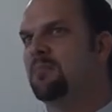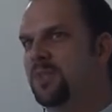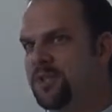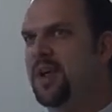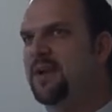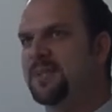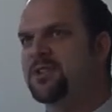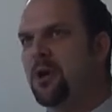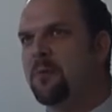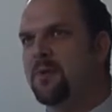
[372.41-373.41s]
But you've got to be
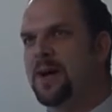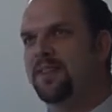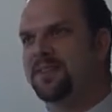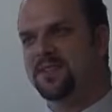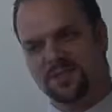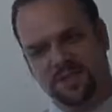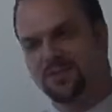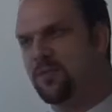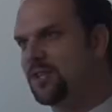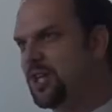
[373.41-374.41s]
sober about this because this
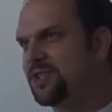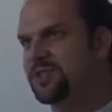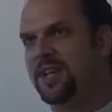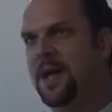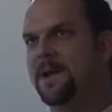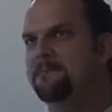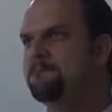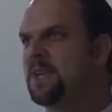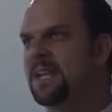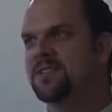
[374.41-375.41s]
is what Jesus said.
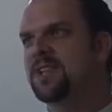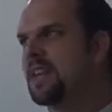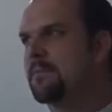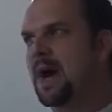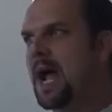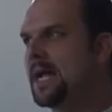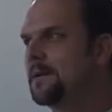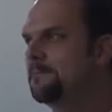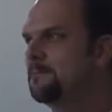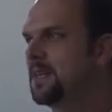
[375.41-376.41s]
He didn't say they might.
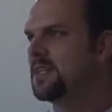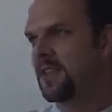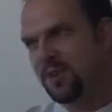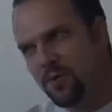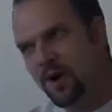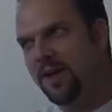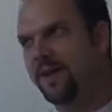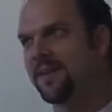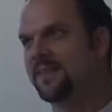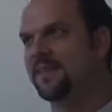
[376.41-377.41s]
He said they
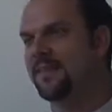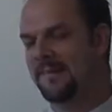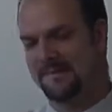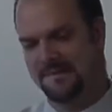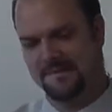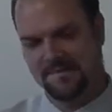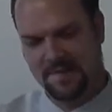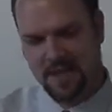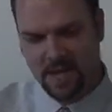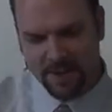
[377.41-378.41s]
would.
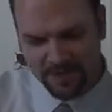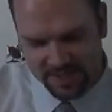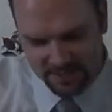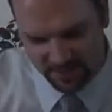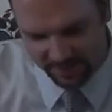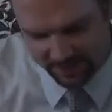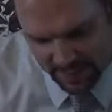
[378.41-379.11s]
How about this one?